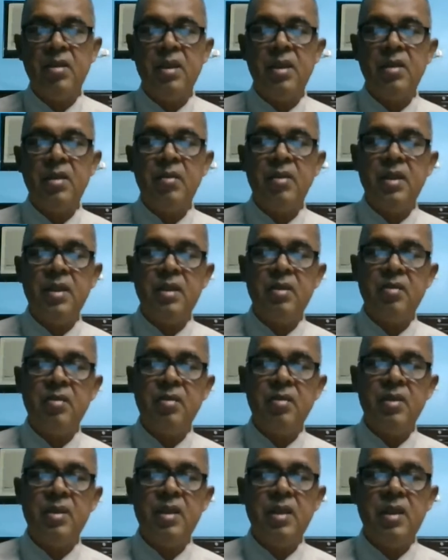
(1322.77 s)
Whenever the
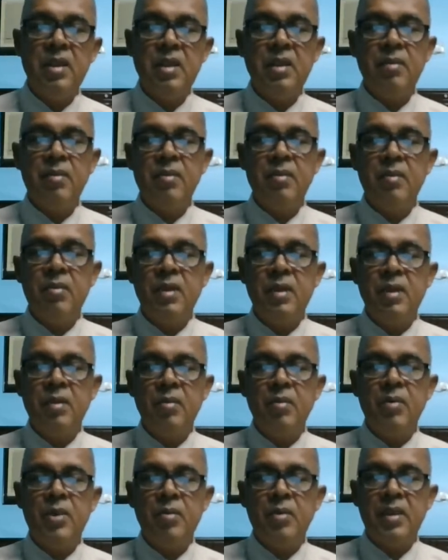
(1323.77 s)

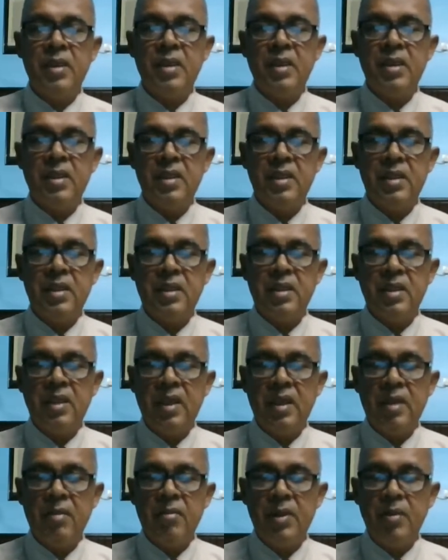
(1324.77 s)
preparations
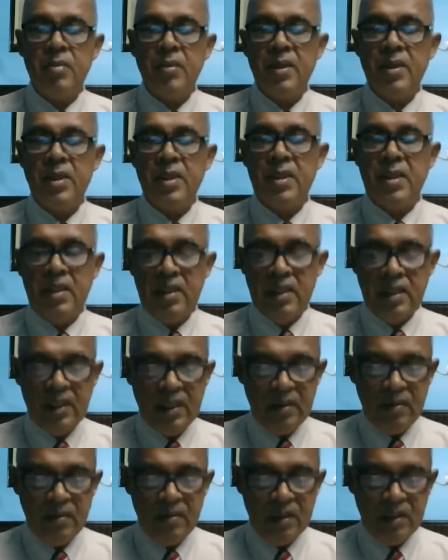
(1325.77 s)
are prepared and
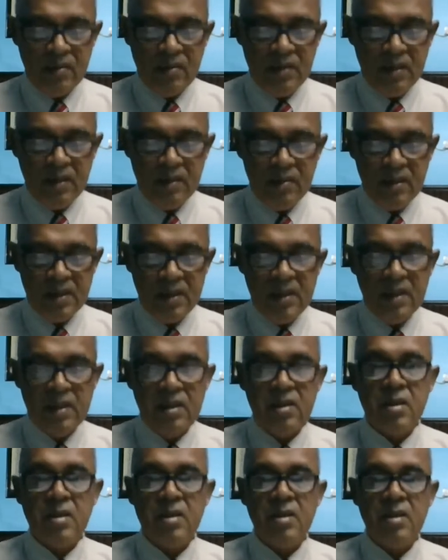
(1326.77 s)
delivered,
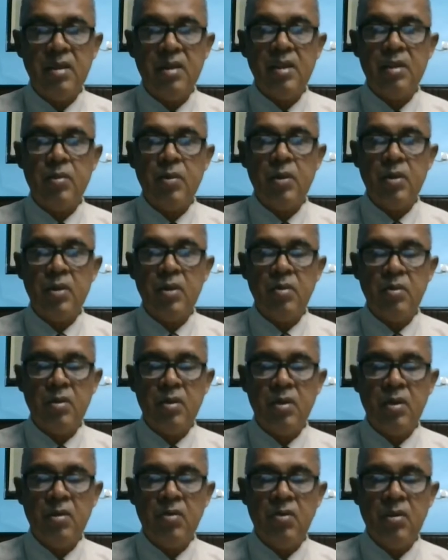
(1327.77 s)
pharmacist
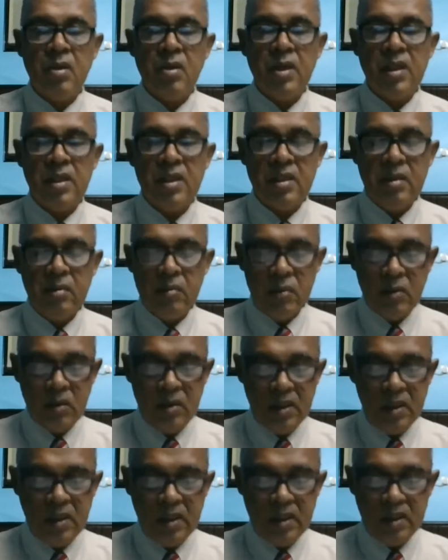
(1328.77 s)
responsible for
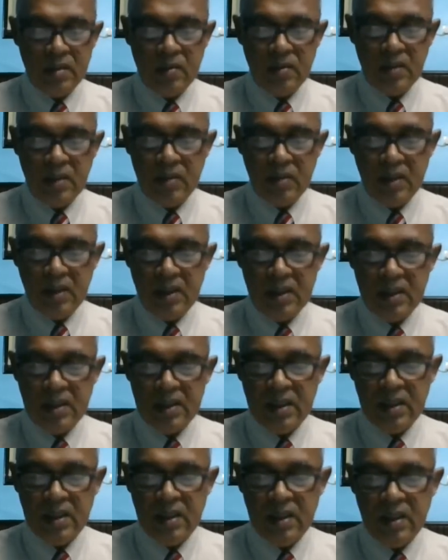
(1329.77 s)
extemporaneous
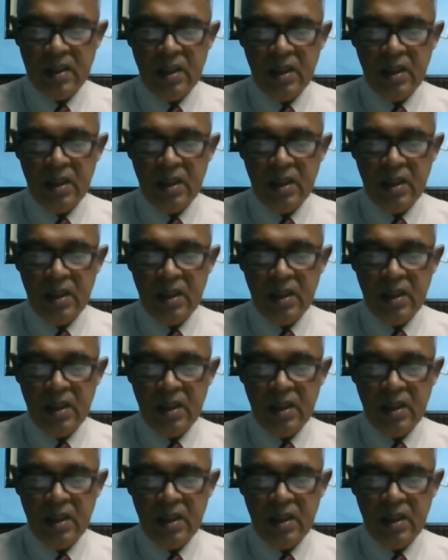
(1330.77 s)
preparation